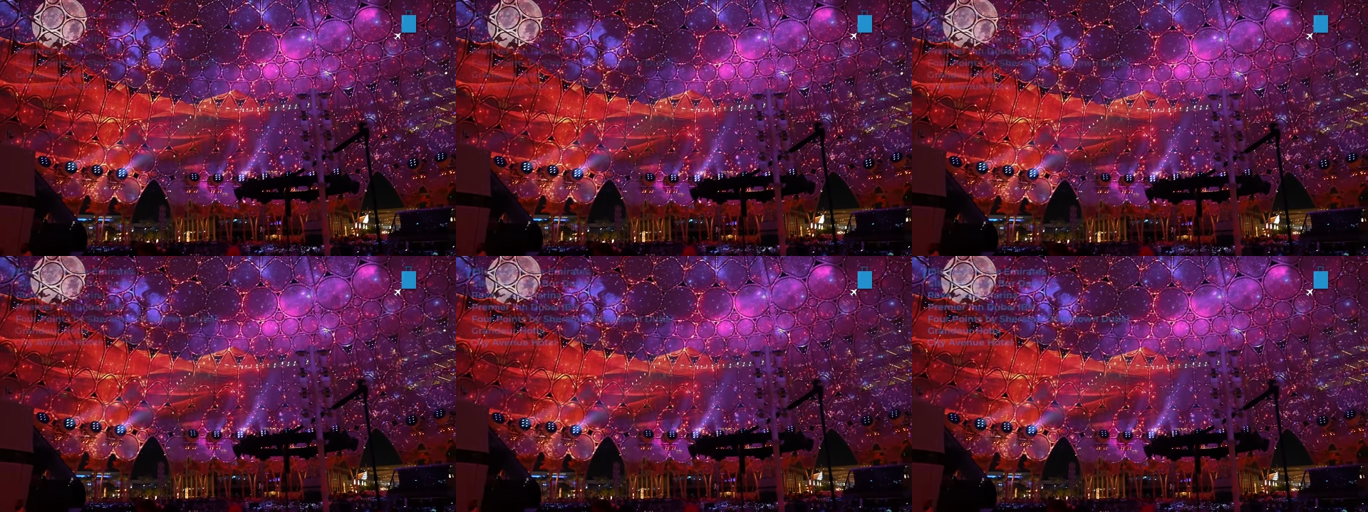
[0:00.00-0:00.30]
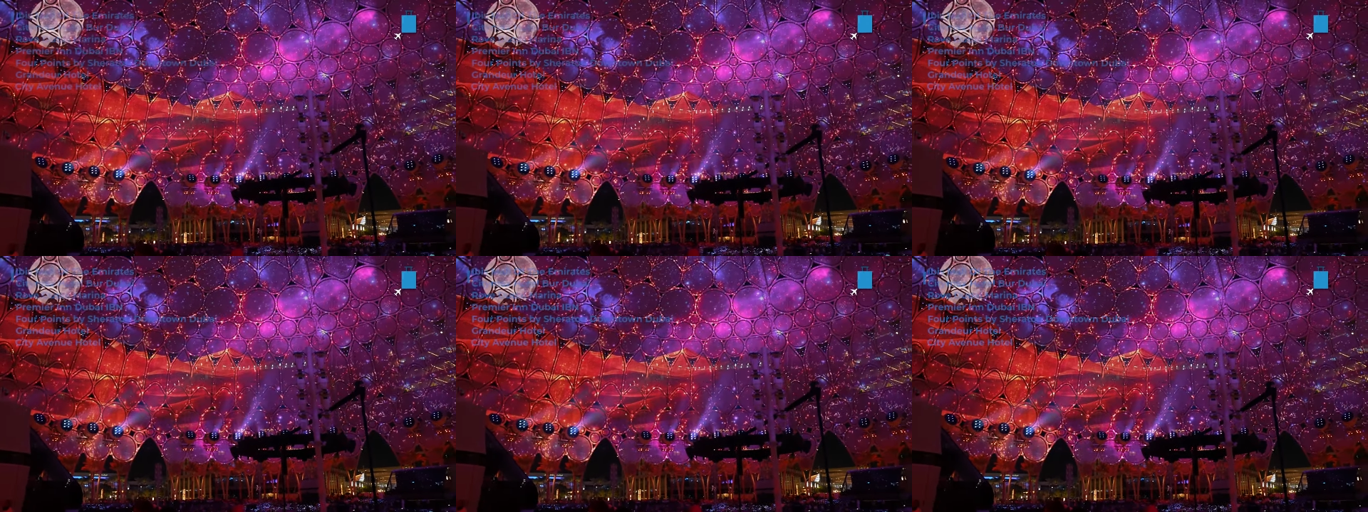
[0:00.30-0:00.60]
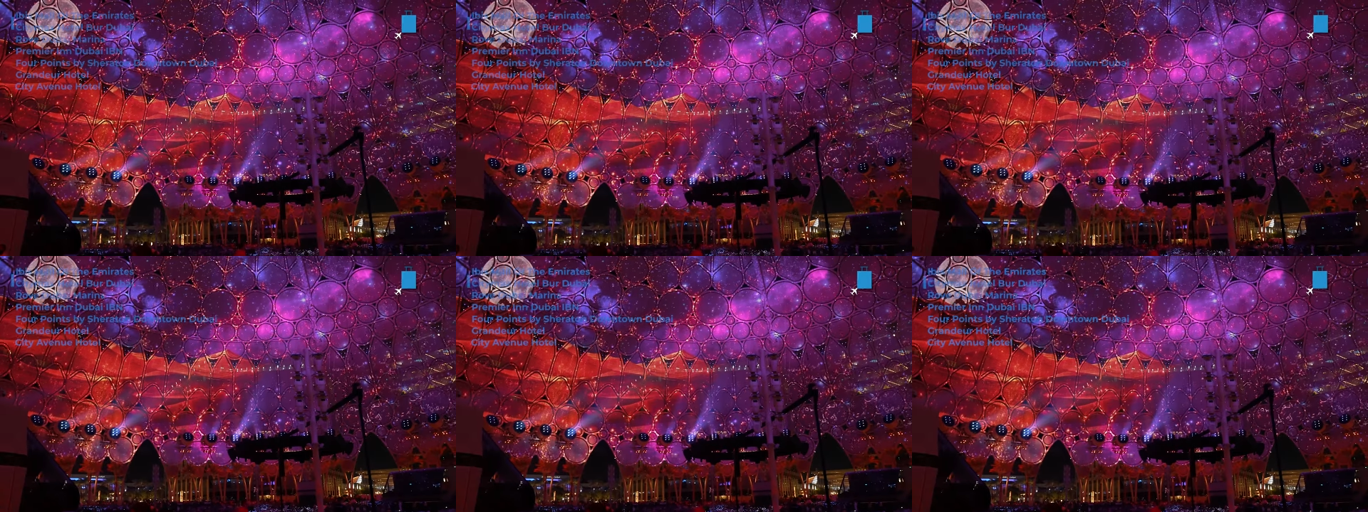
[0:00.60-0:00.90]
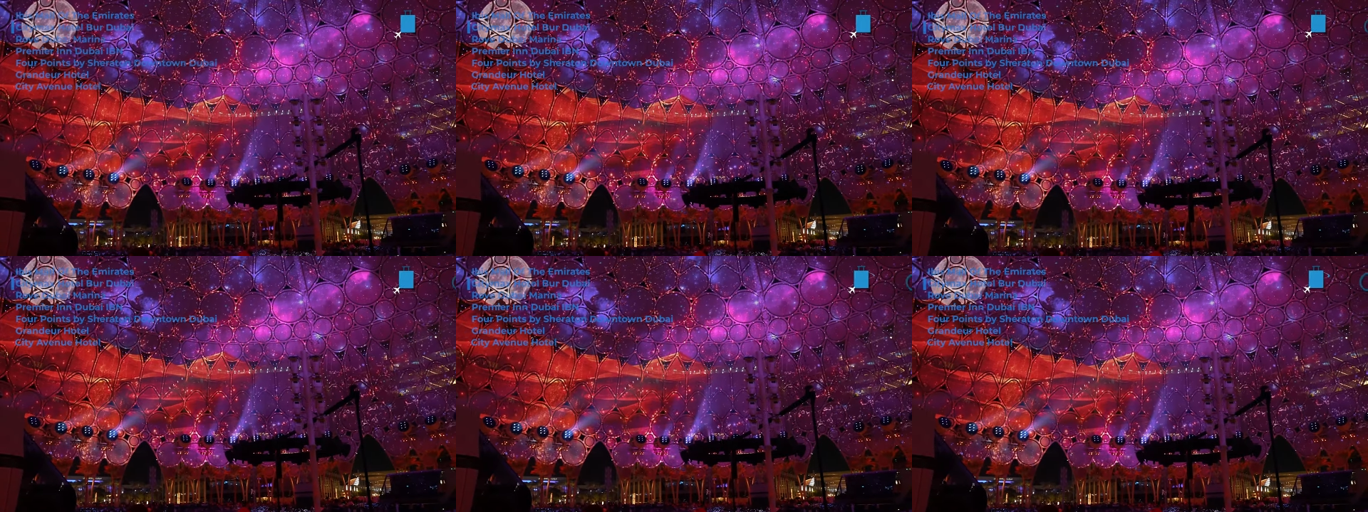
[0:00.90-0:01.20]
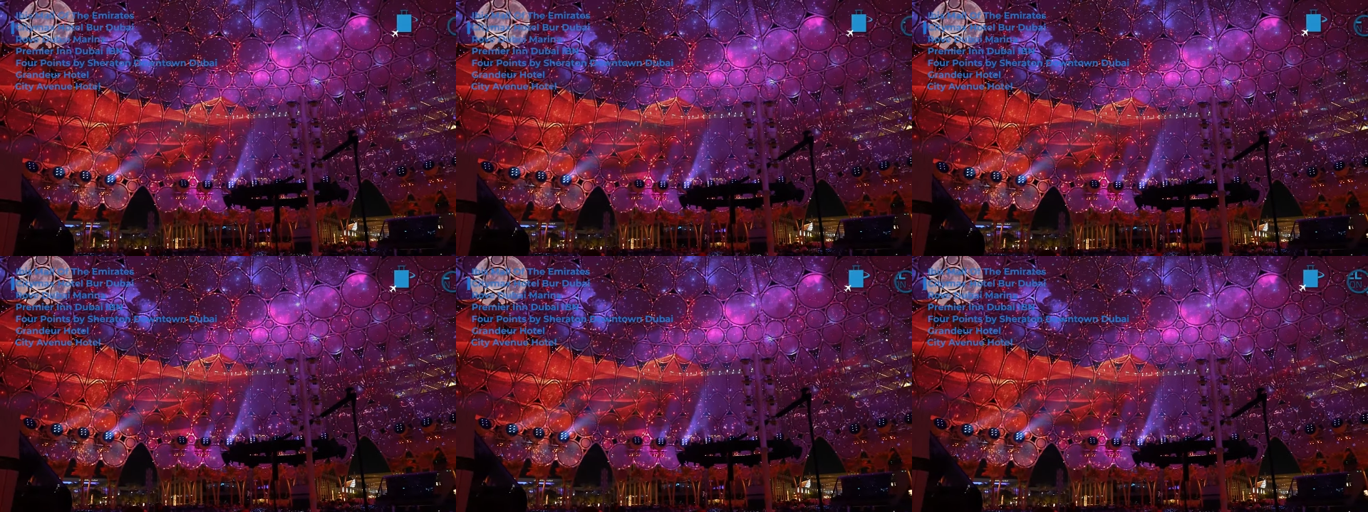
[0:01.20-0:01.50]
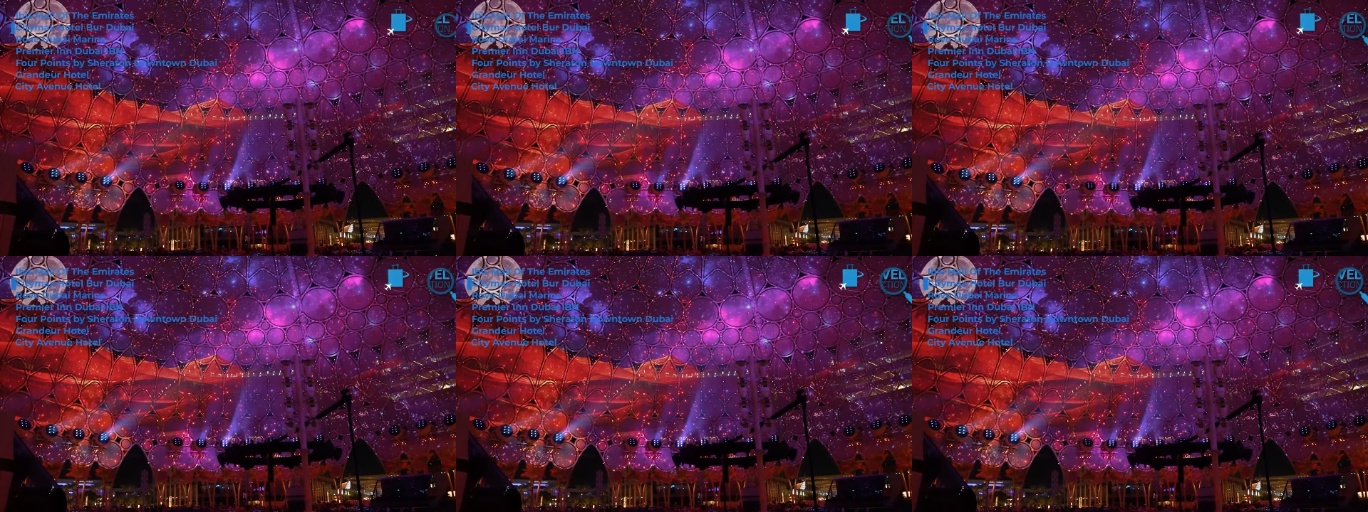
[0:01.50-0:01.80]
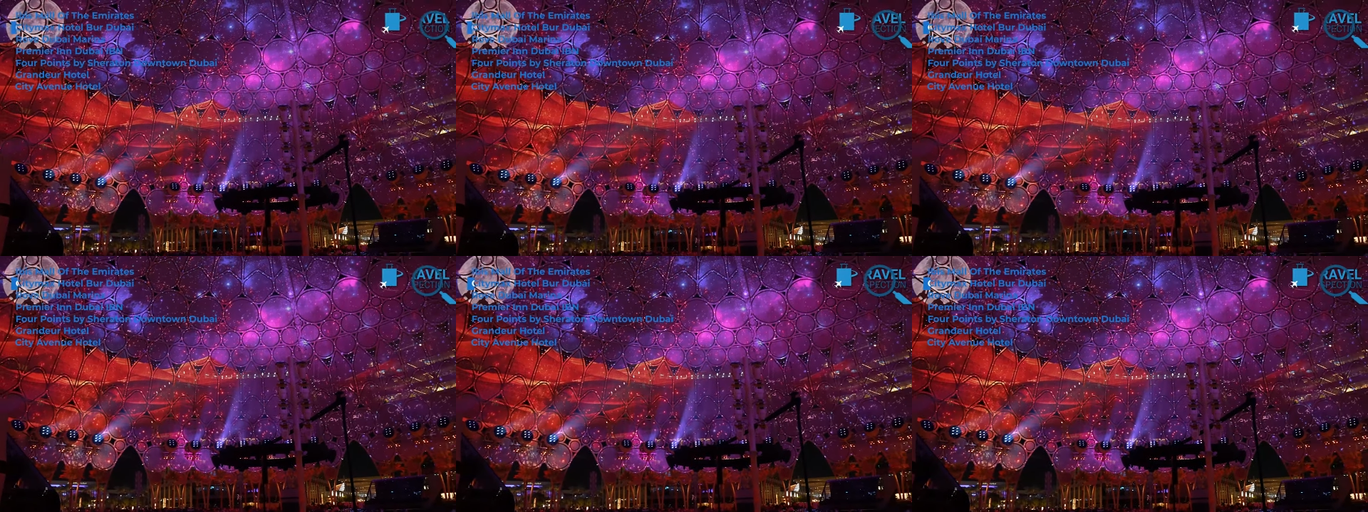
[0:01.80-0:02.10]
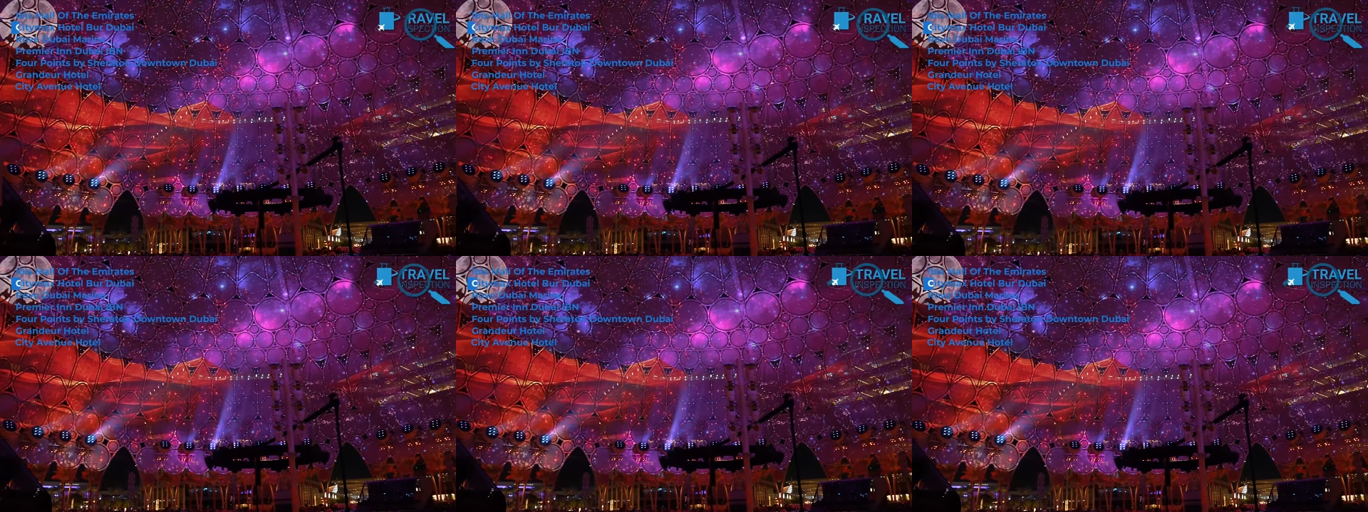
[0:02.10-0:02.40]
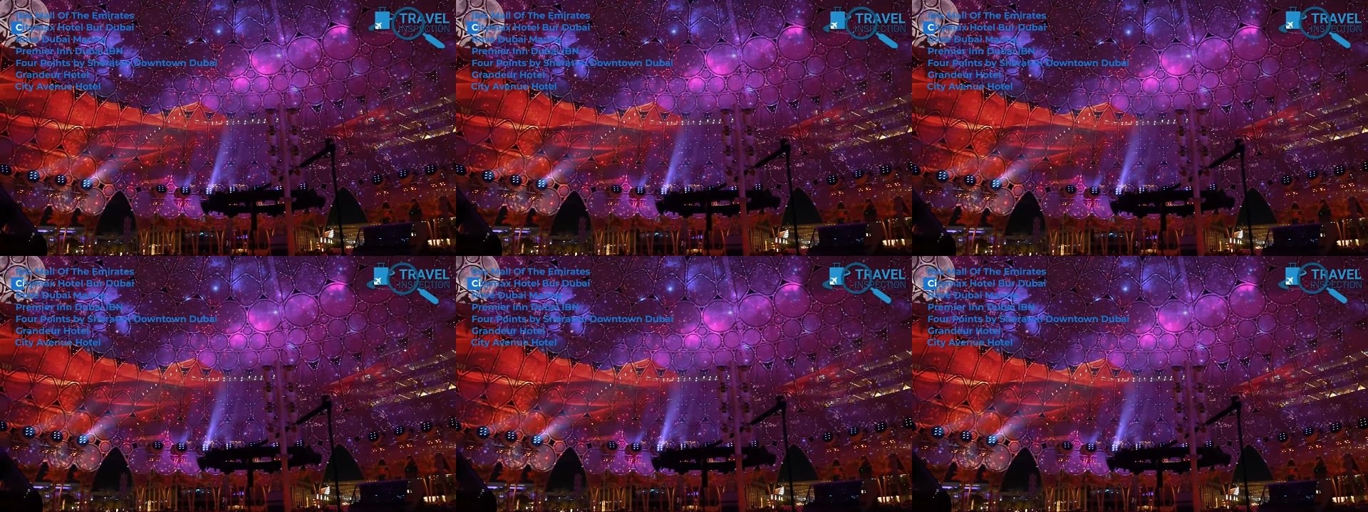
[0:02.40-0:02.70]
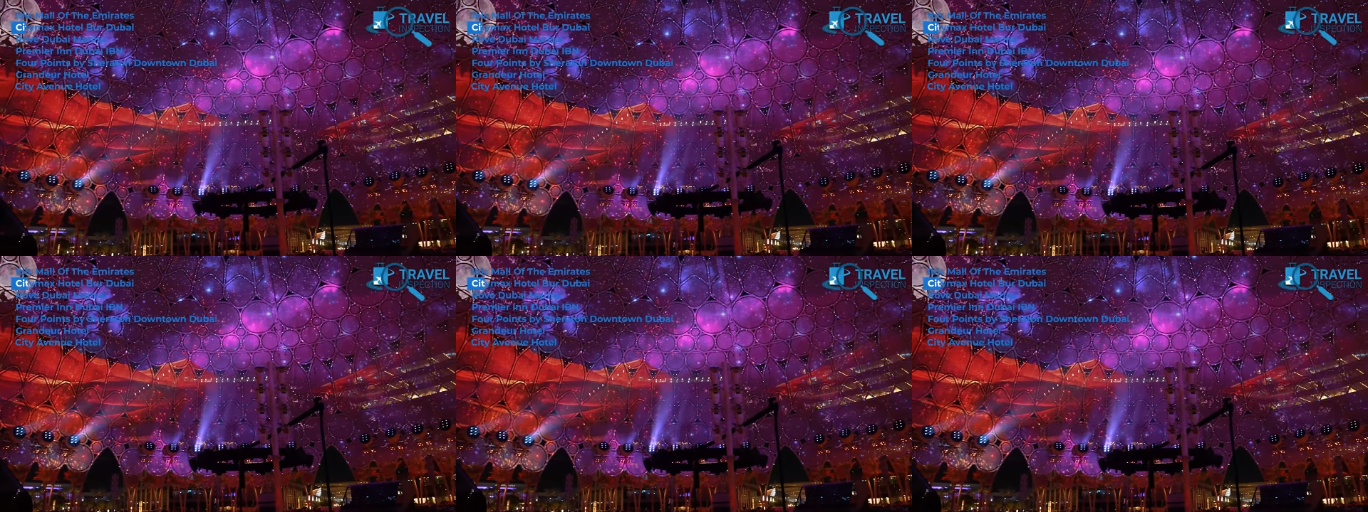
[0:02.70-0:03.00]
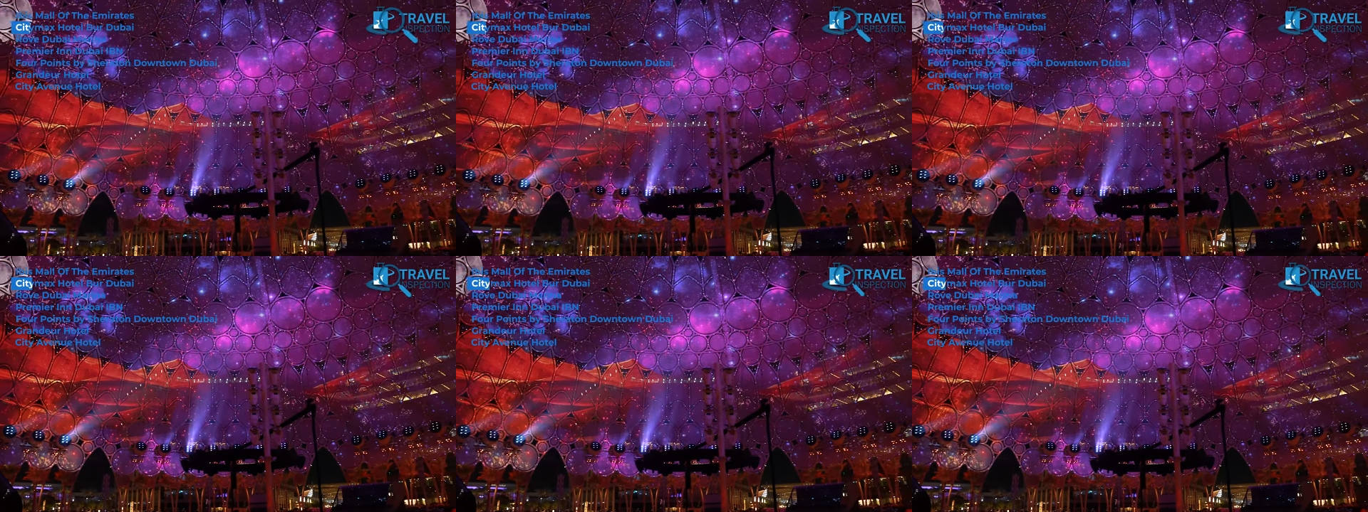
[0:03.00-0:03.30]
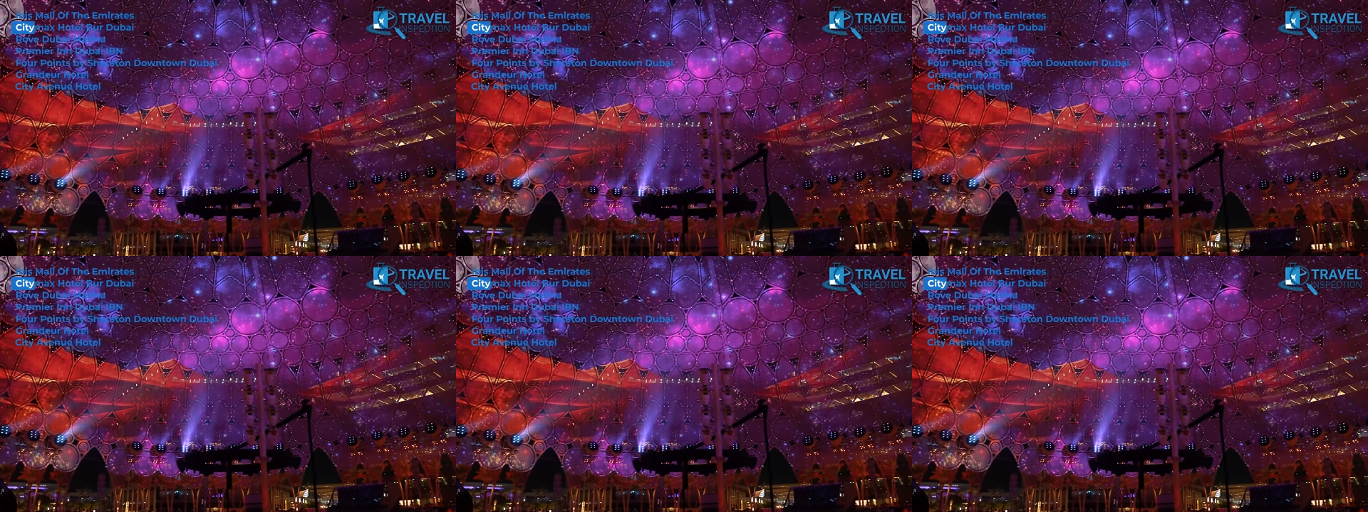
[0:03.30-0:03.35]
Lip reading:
Nobody's mouth can be seen.